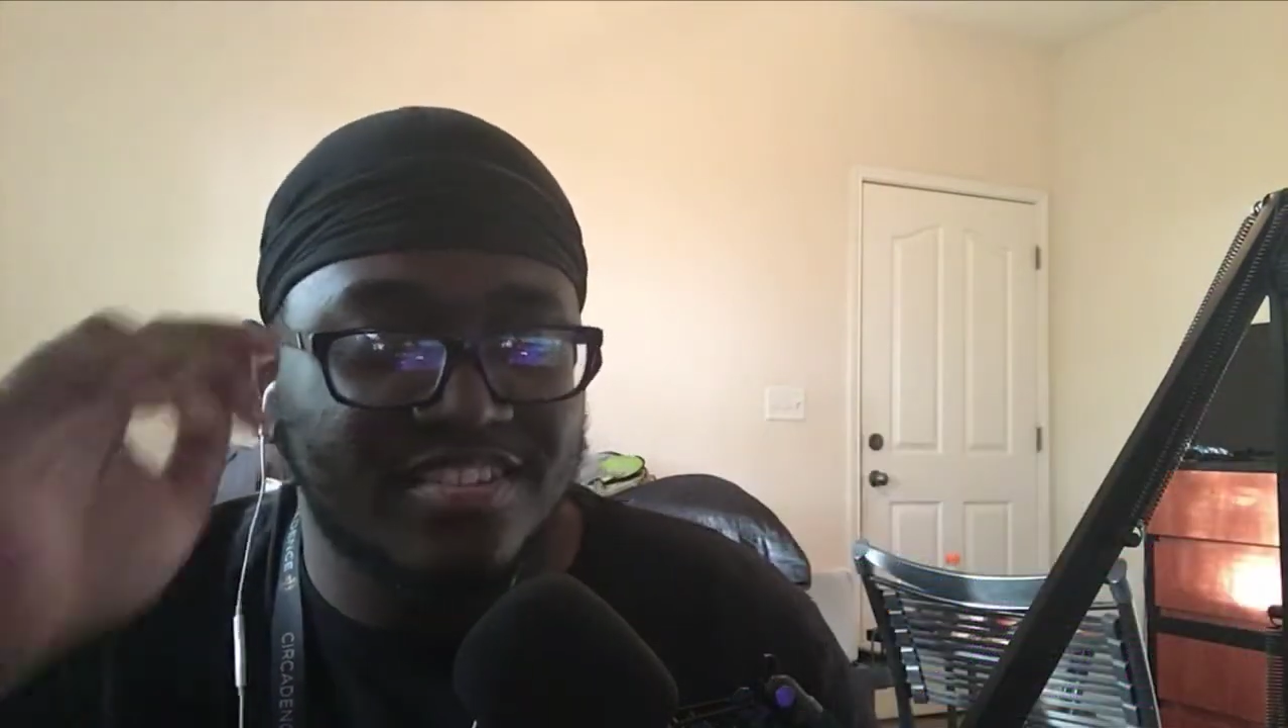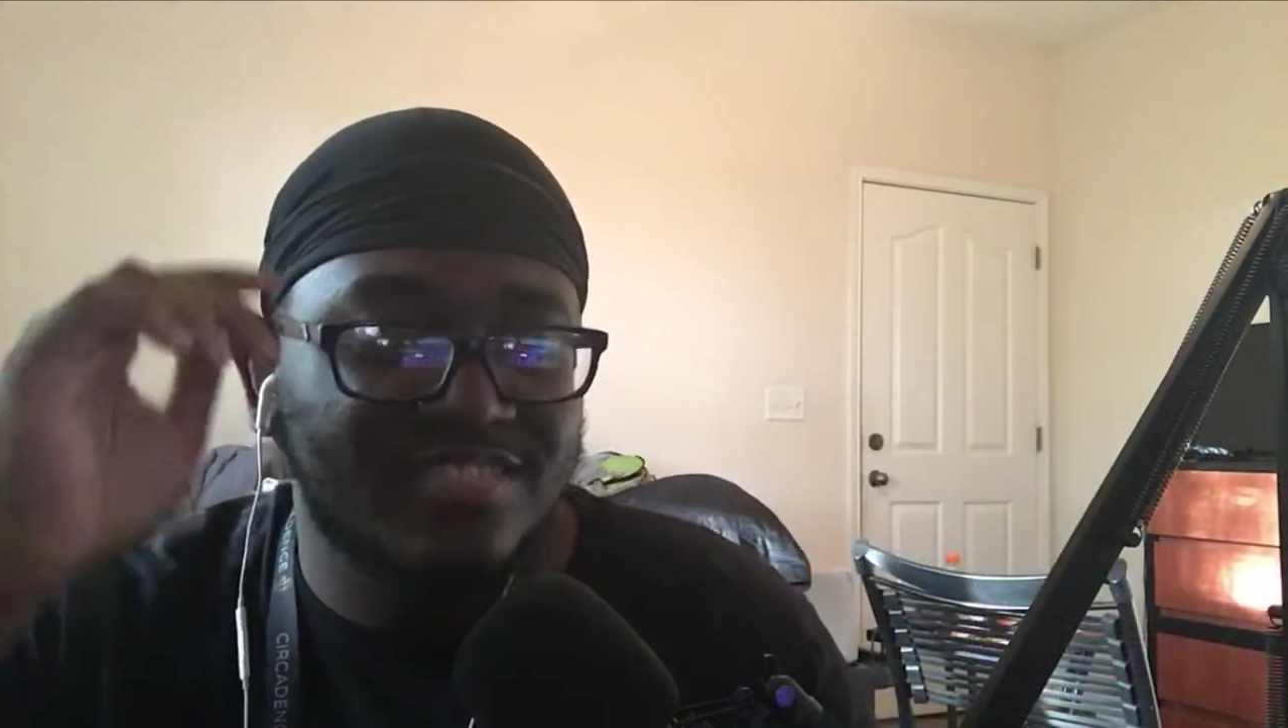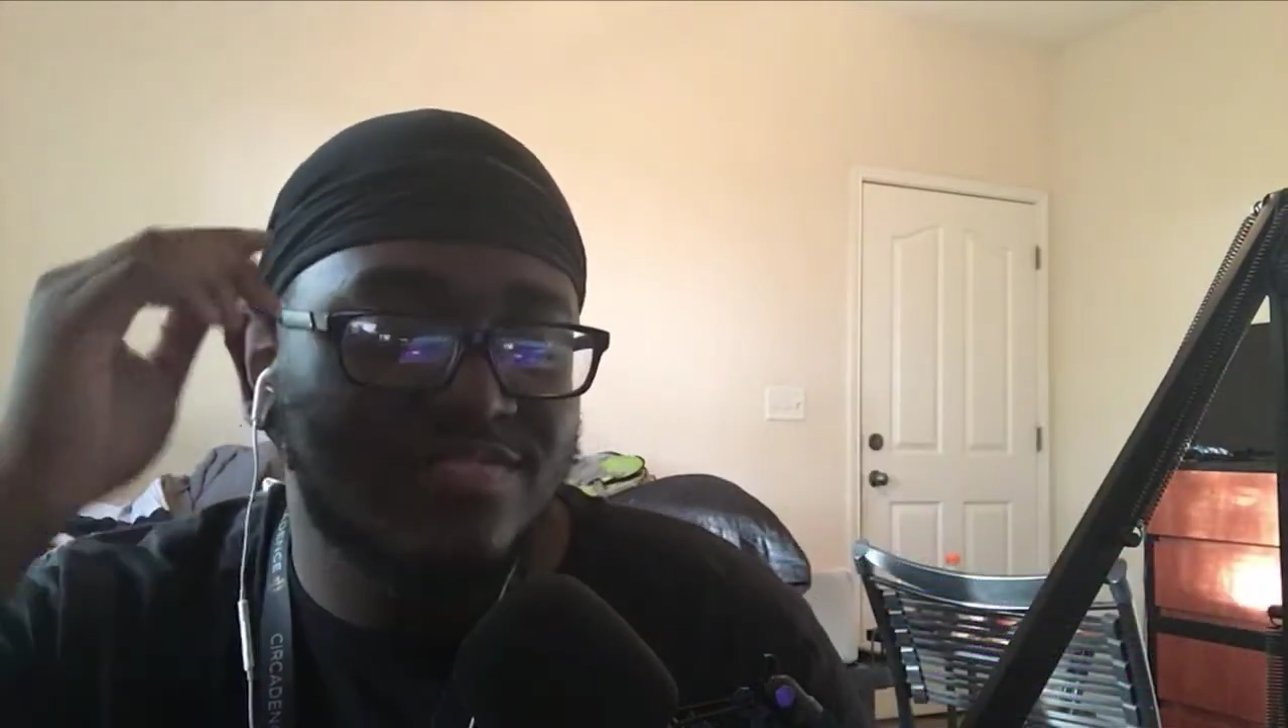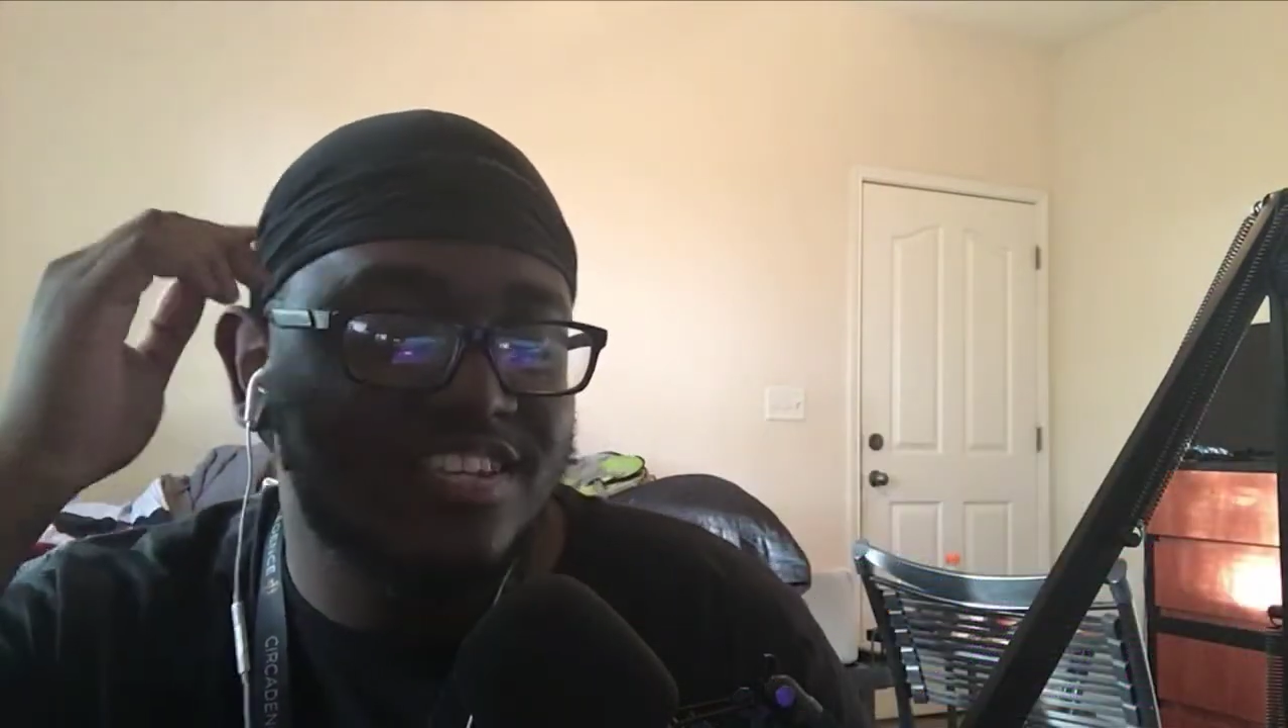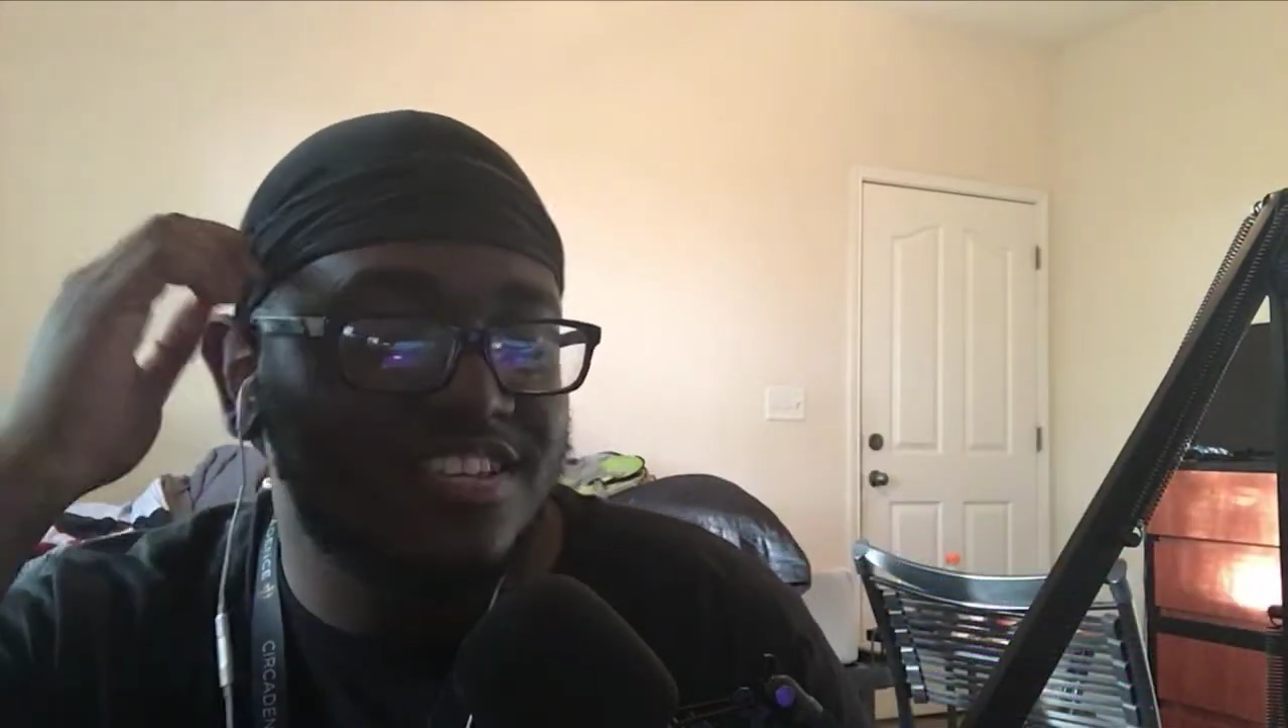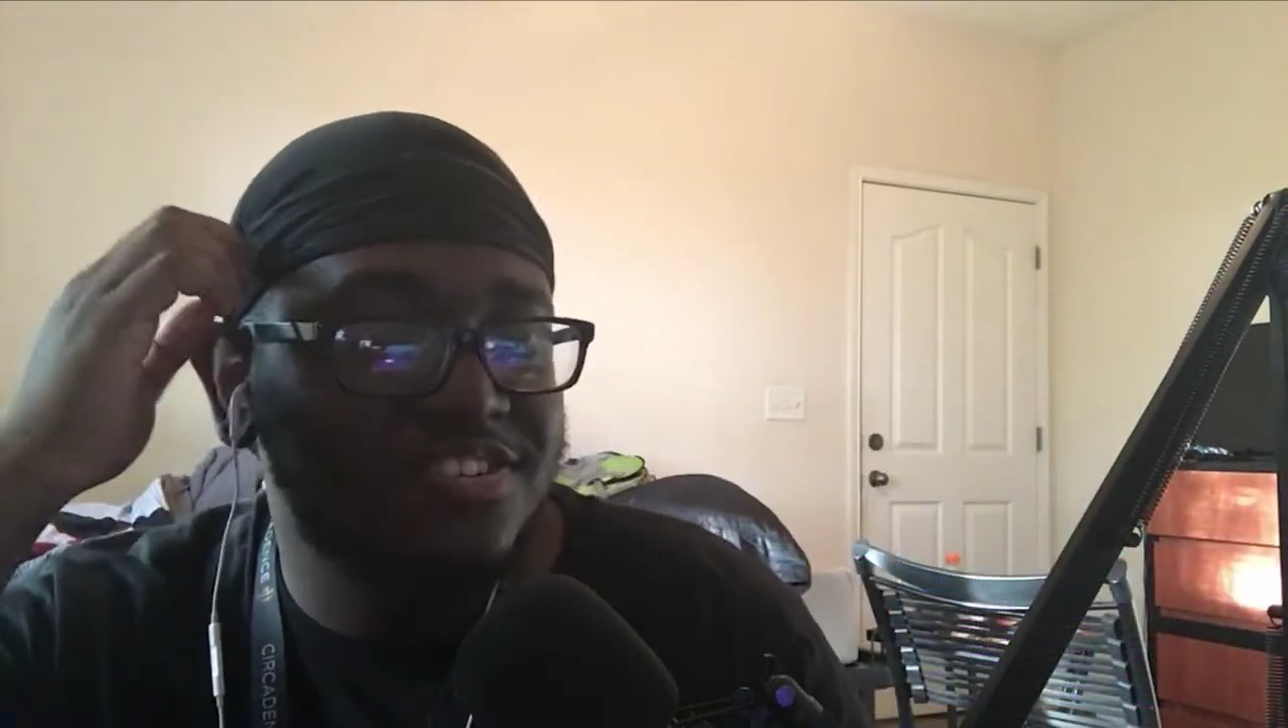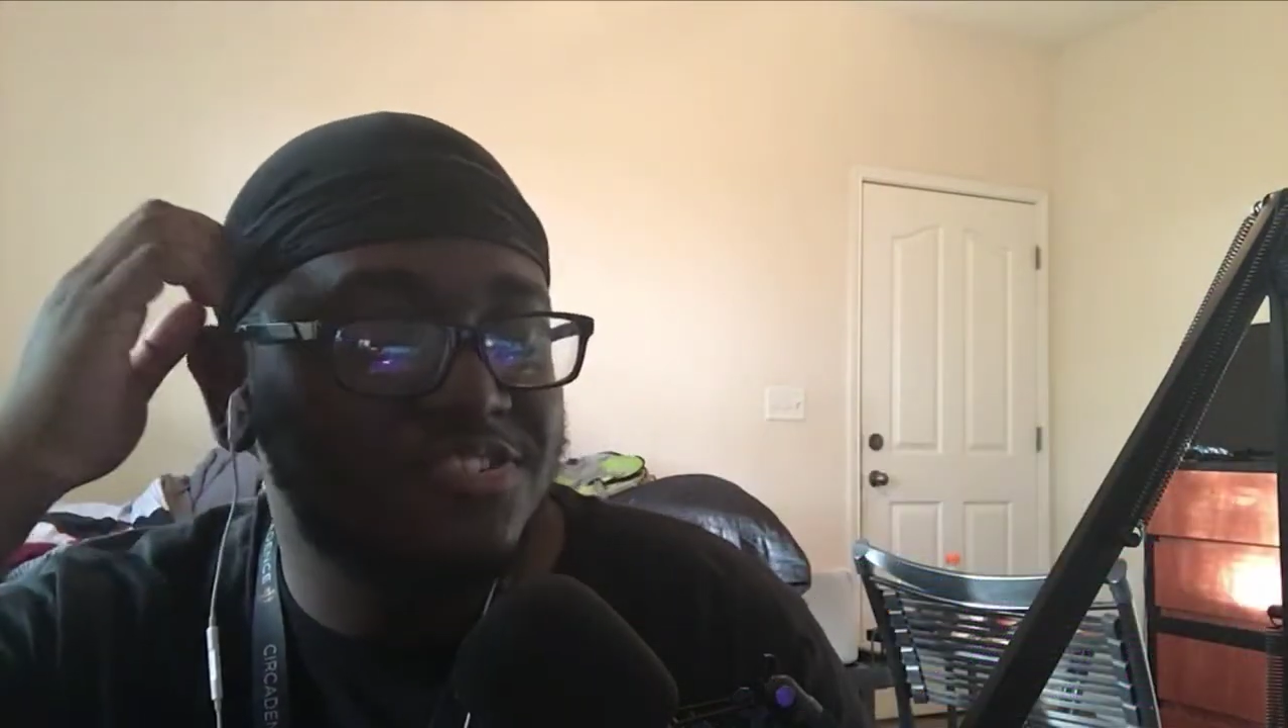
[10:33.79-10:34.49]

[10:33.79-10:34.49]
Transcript: video.